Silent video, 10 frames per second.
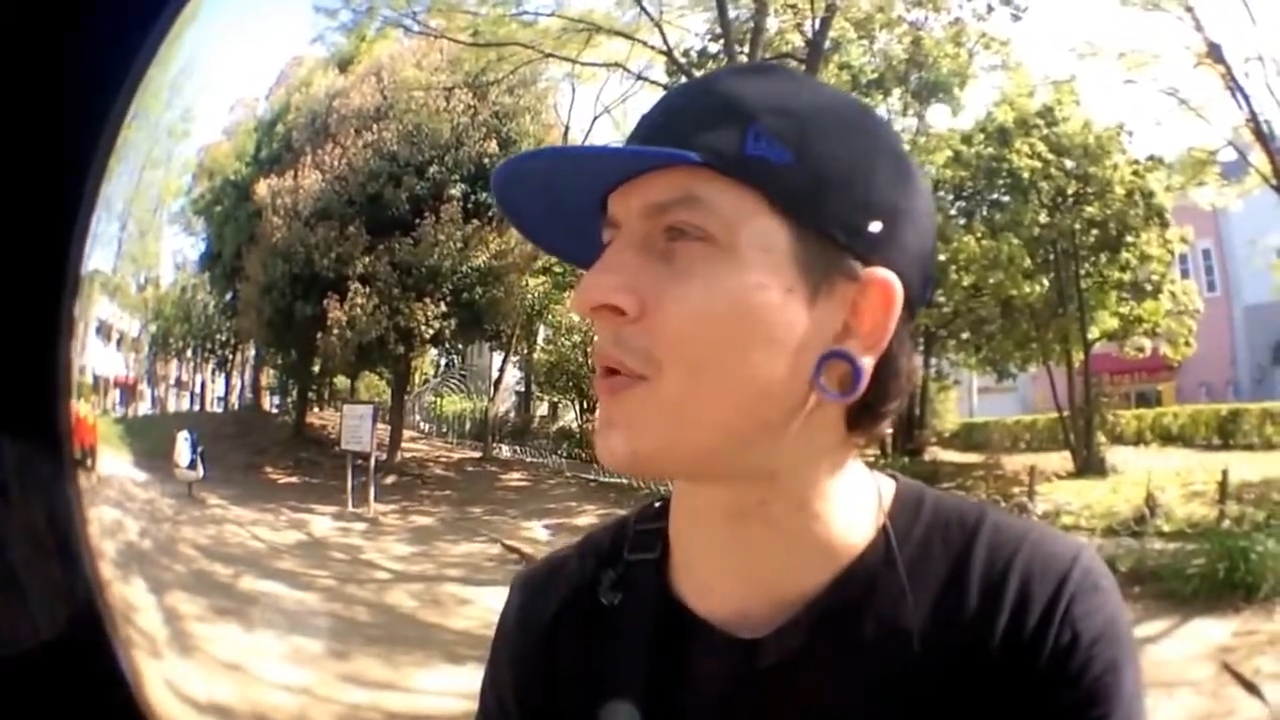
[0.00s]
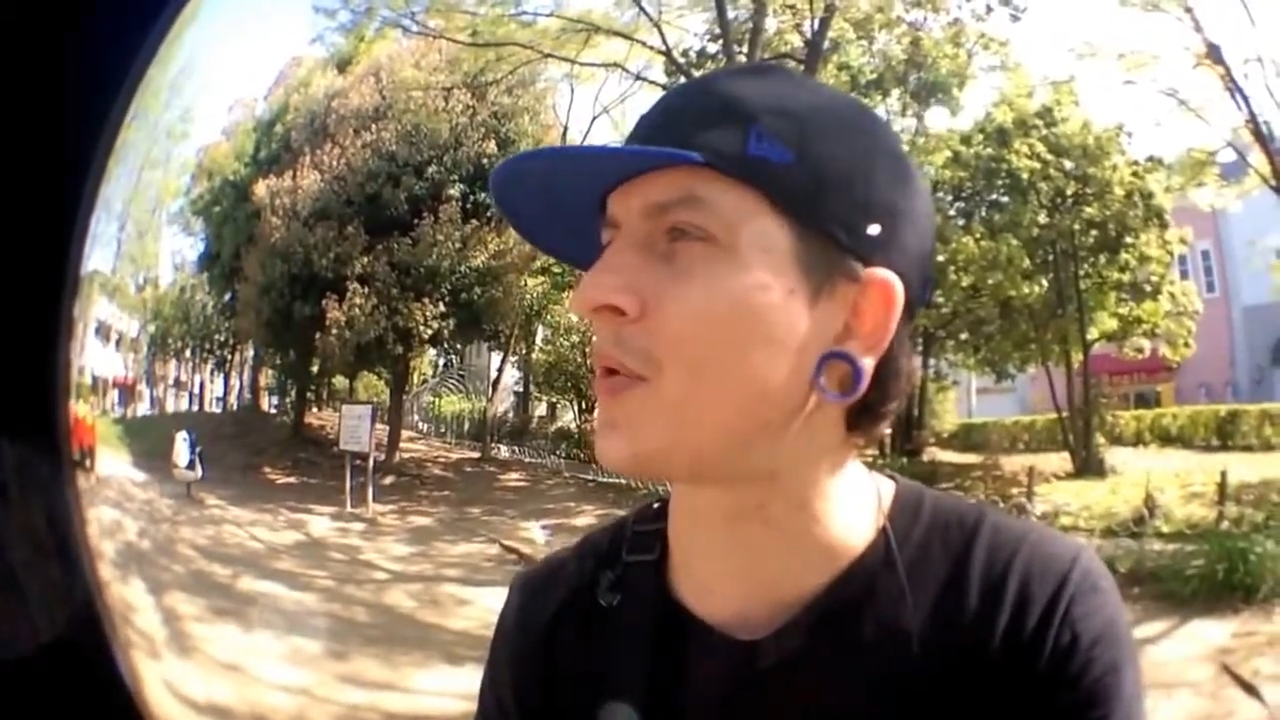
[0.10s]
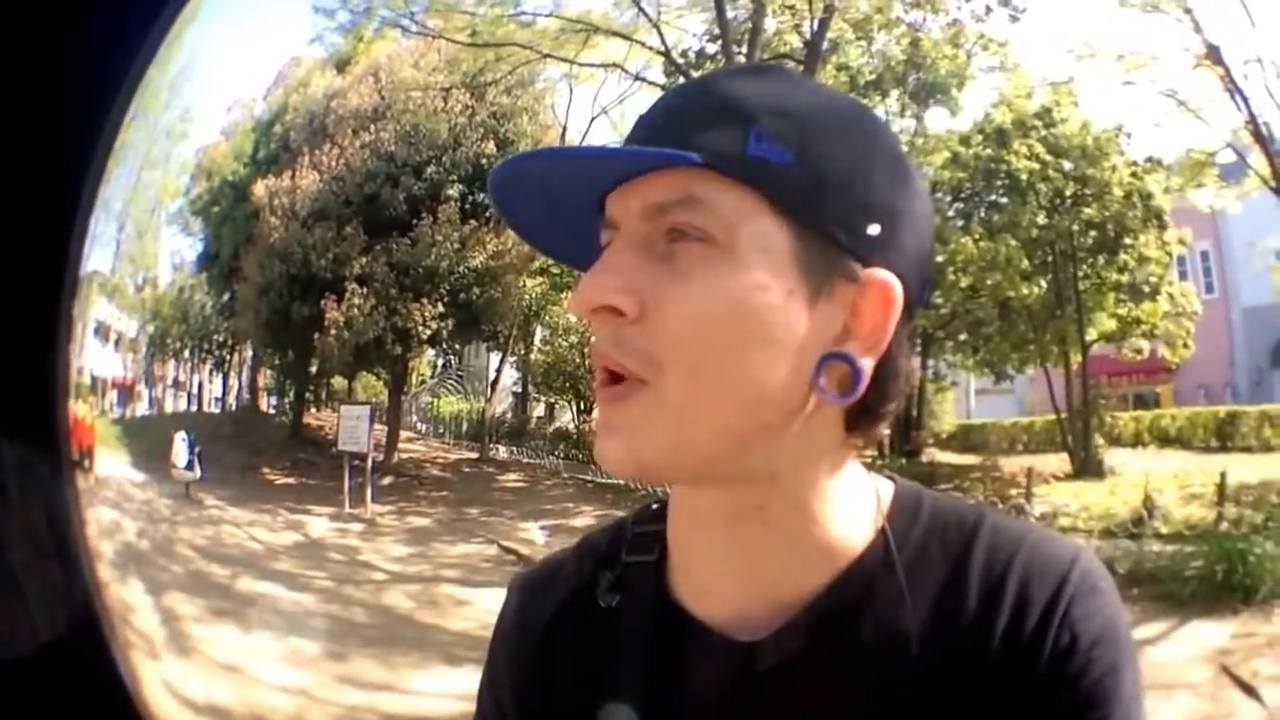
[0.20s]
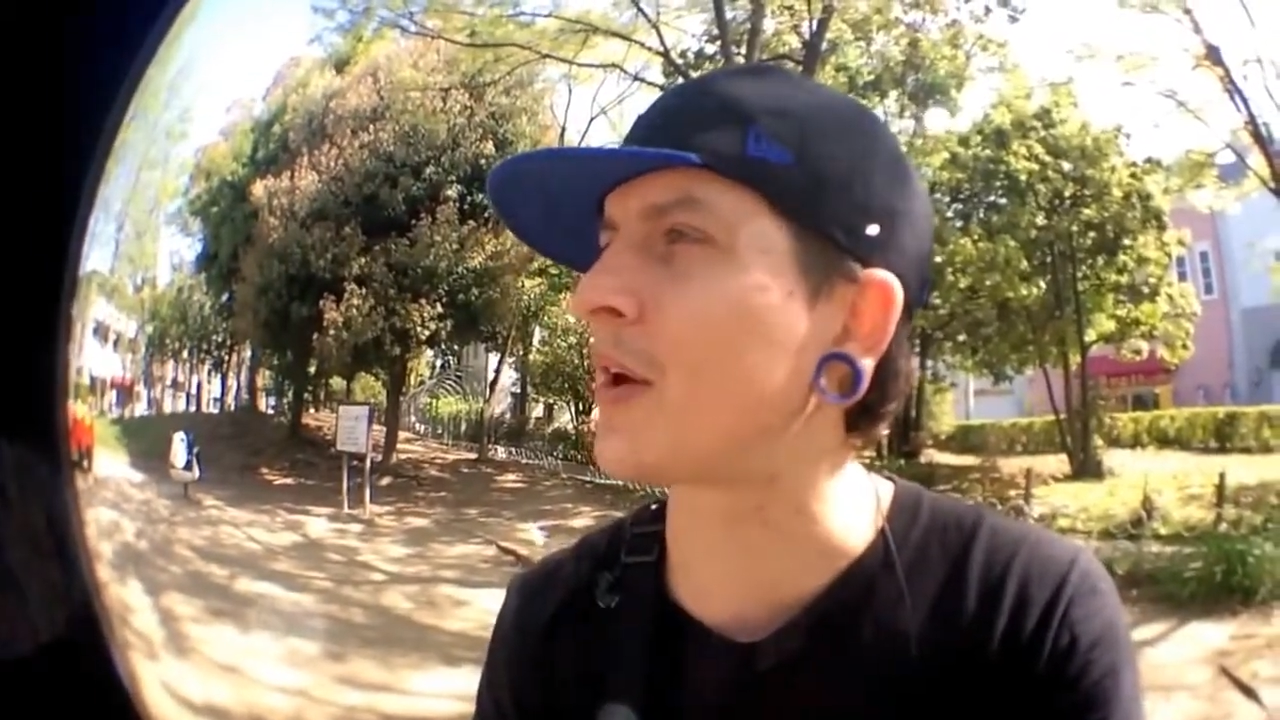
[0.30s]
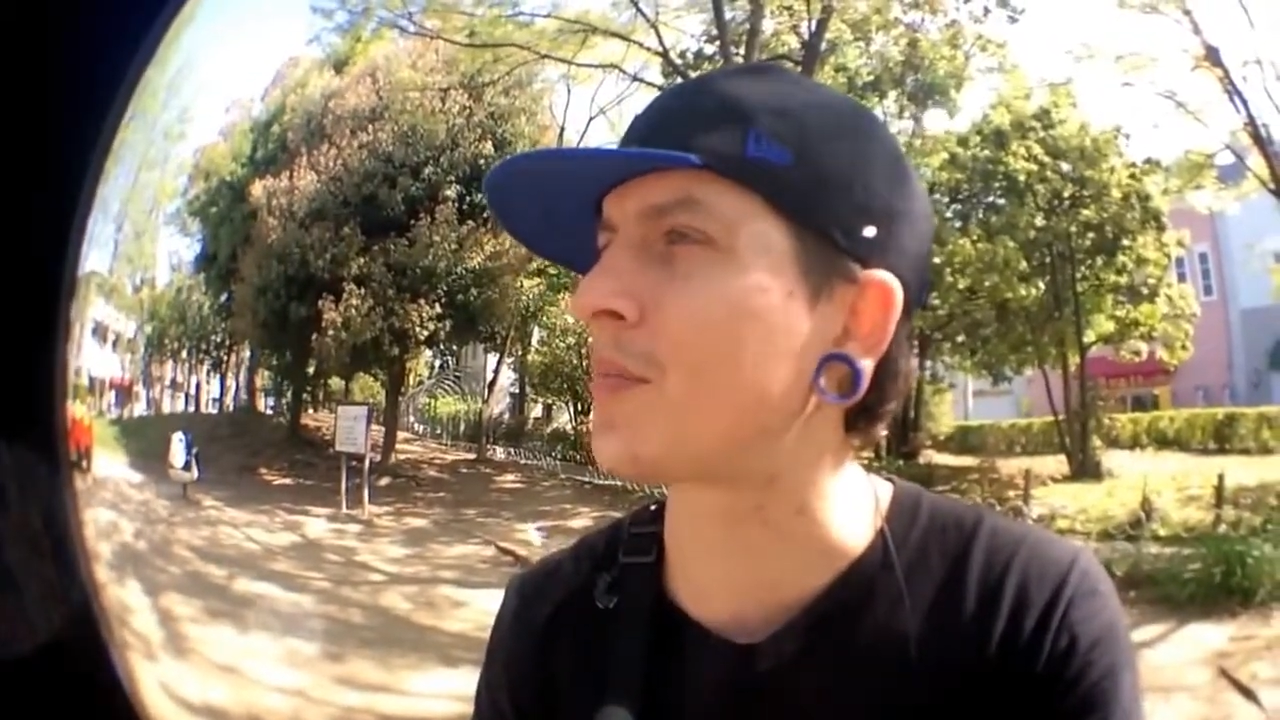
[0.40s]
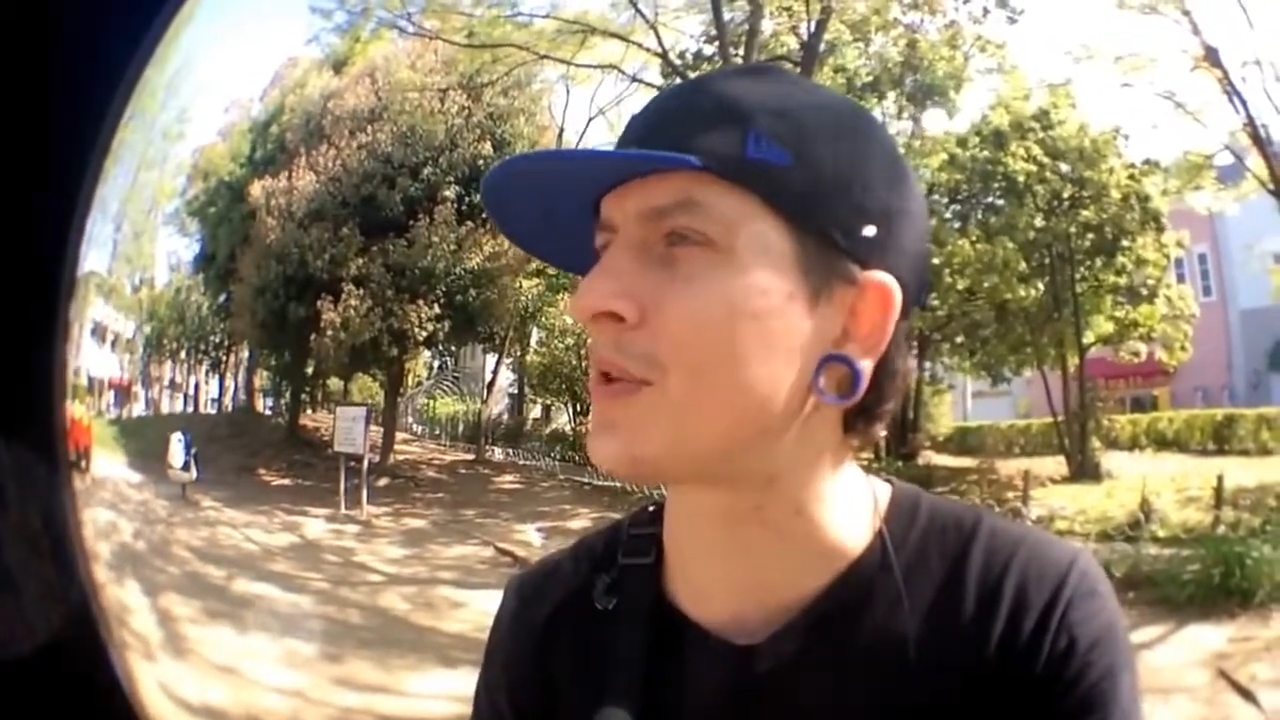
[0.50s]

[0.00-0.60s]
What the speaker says: don't know how to